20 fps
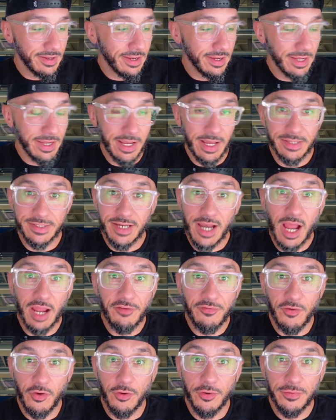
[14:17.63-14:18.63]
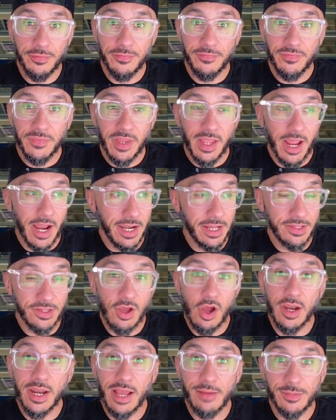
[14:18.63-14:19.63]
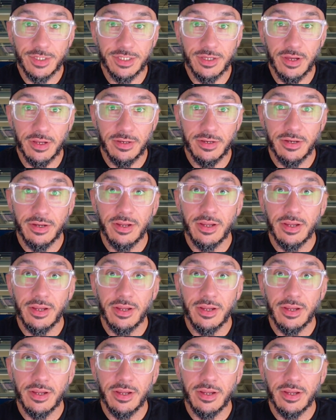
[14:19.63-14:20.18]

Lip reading: He has an iPhone and he's on Amazon.